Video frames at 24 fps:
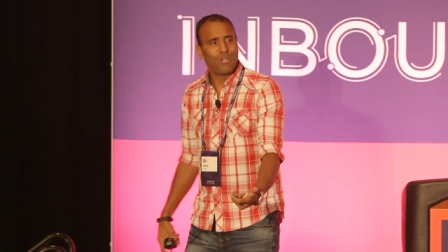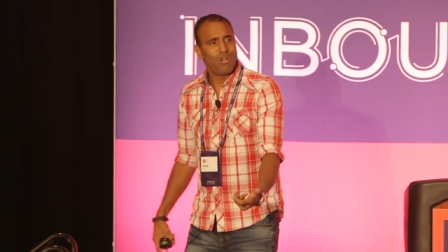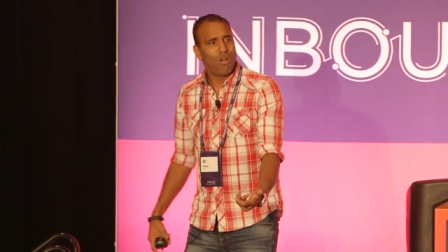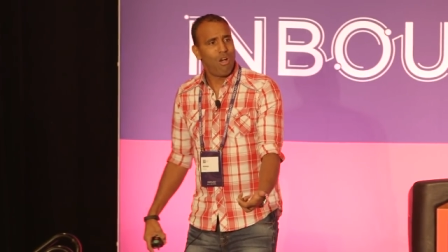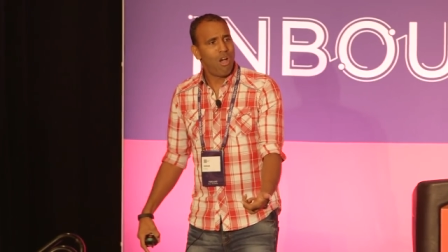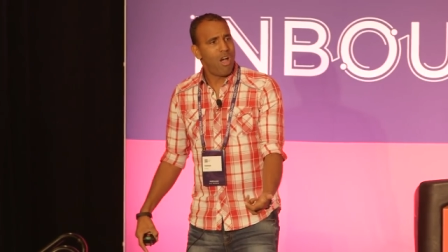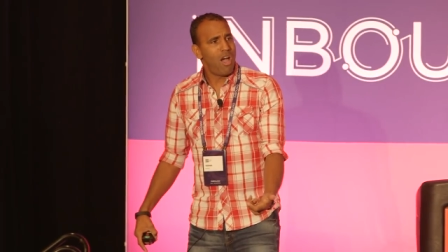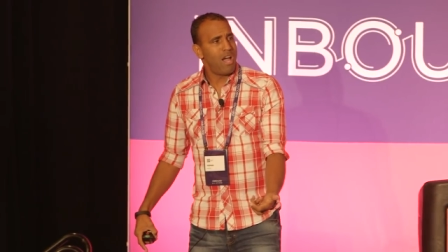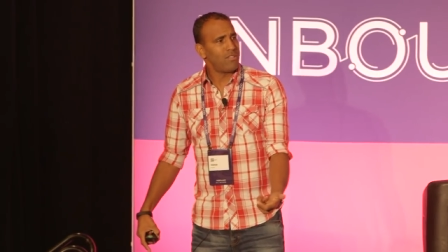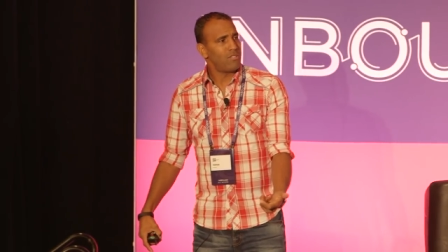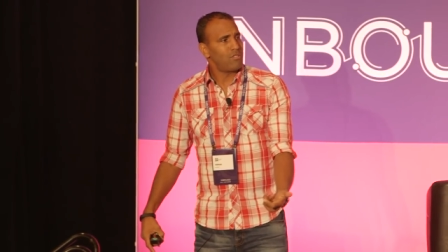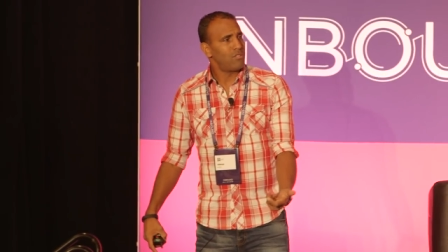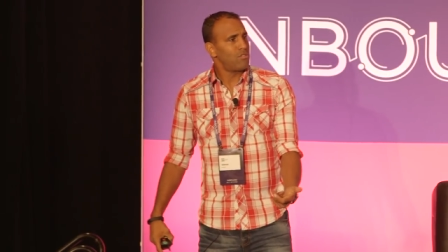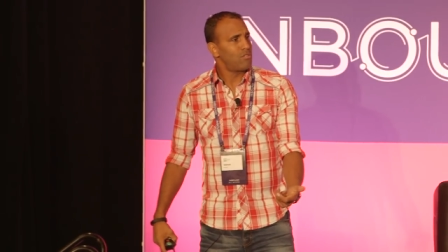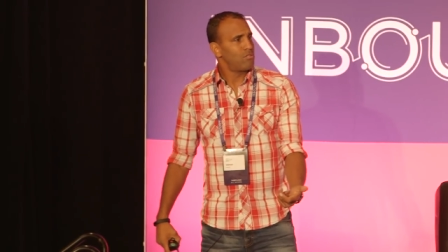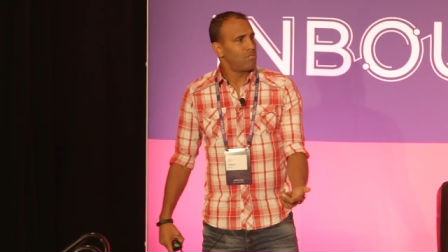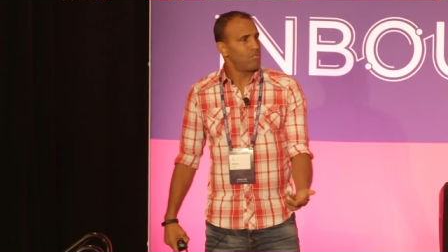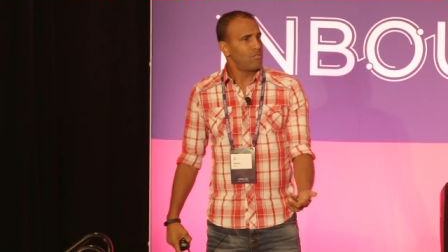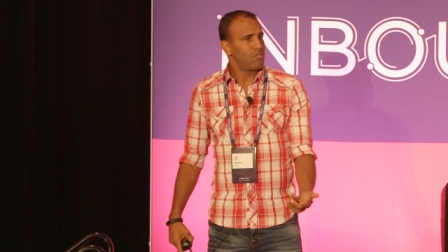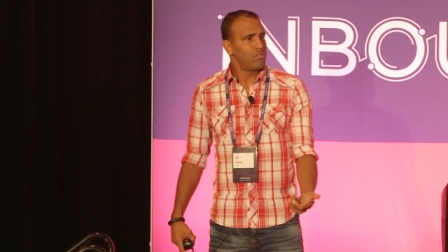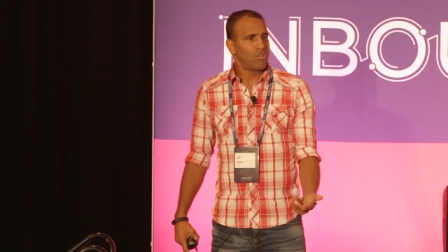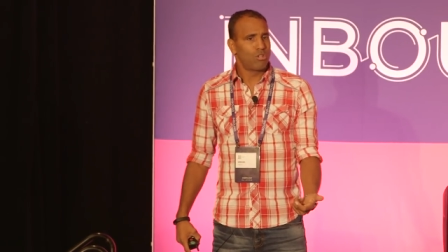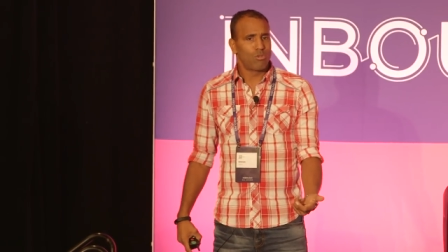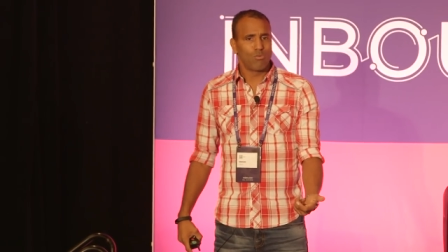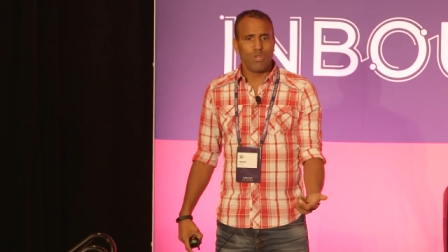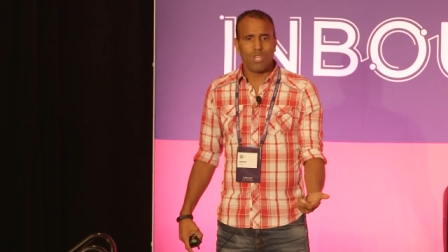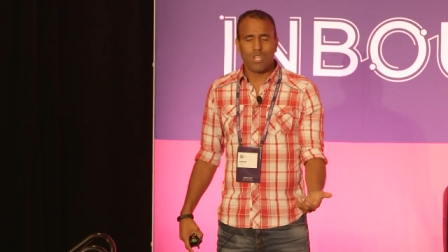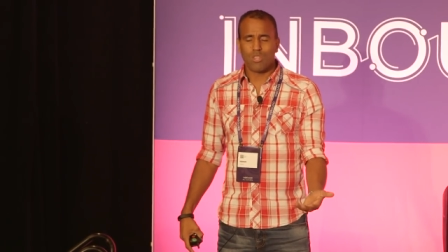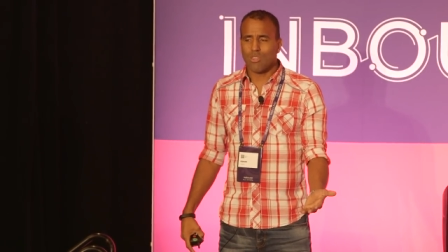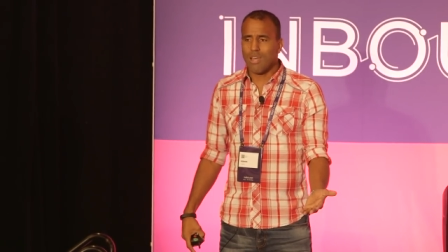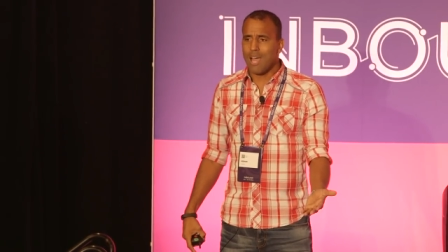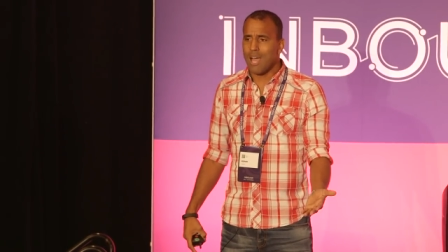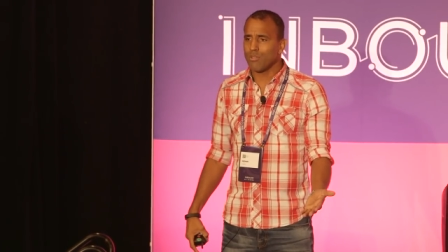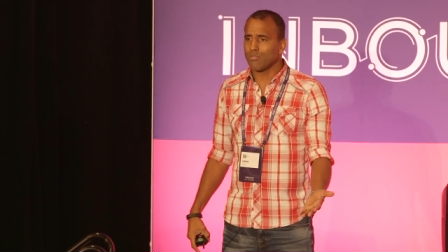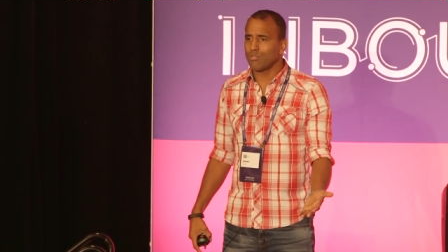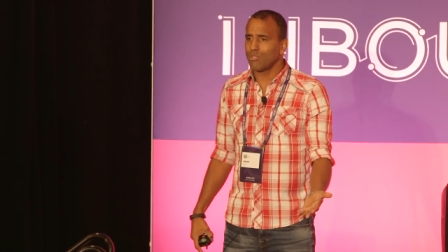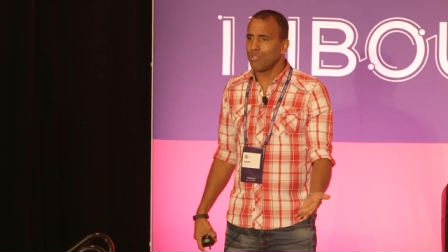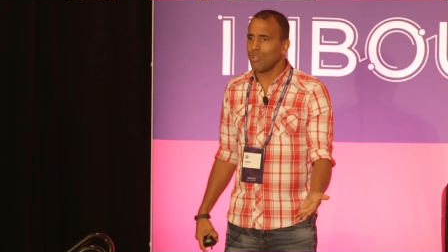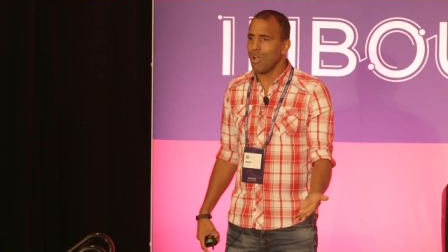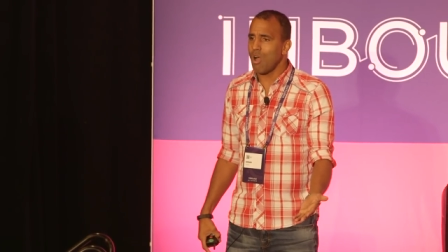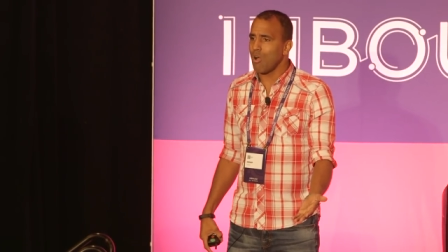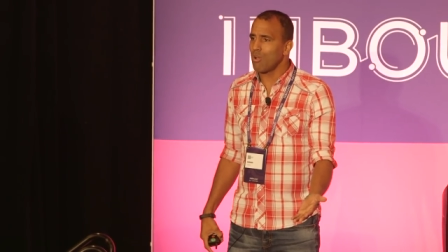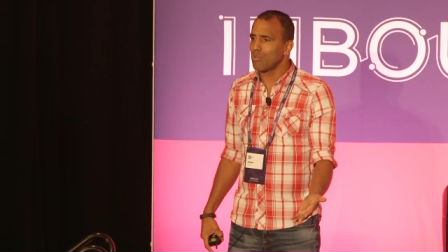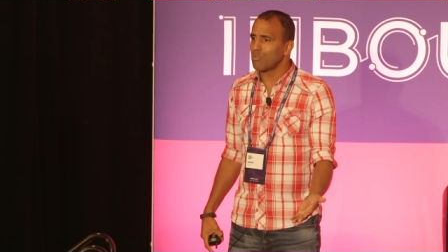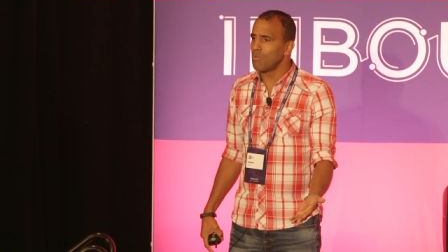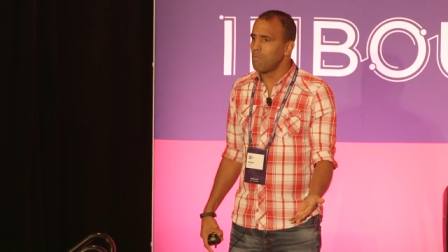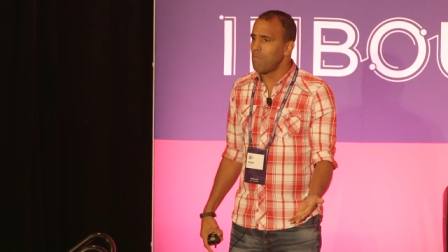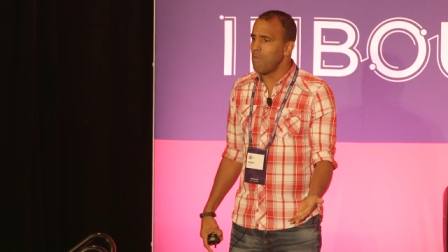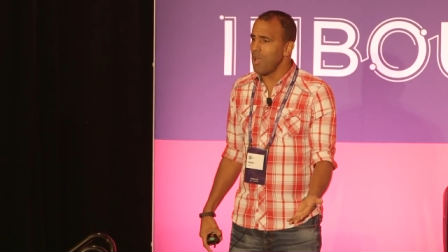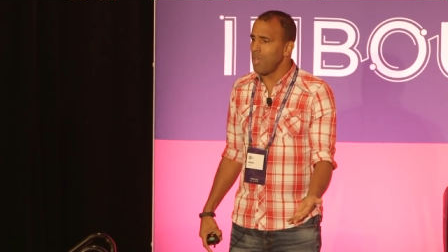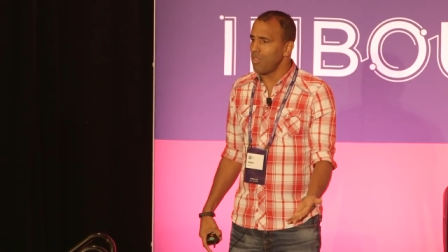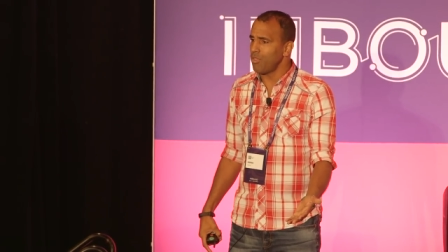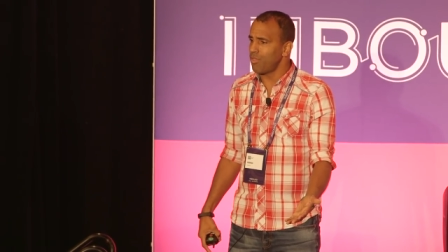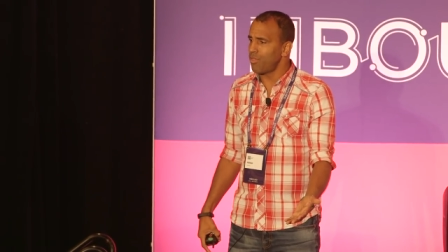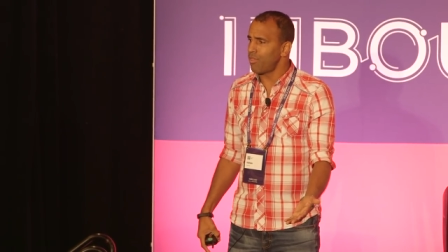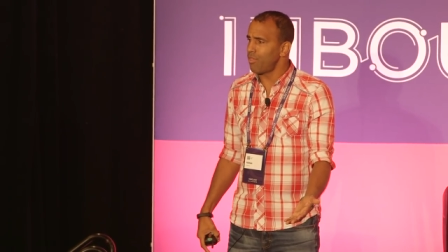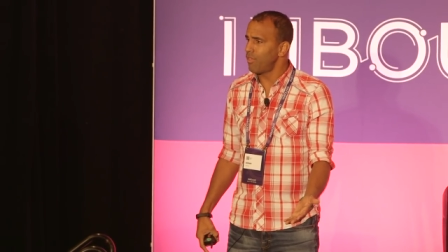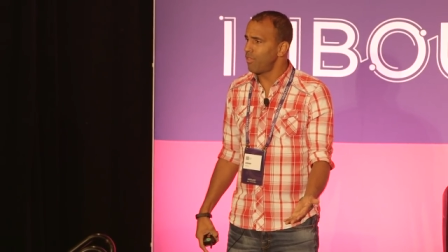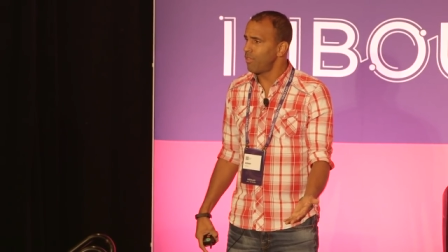costs three thousand dollars a month.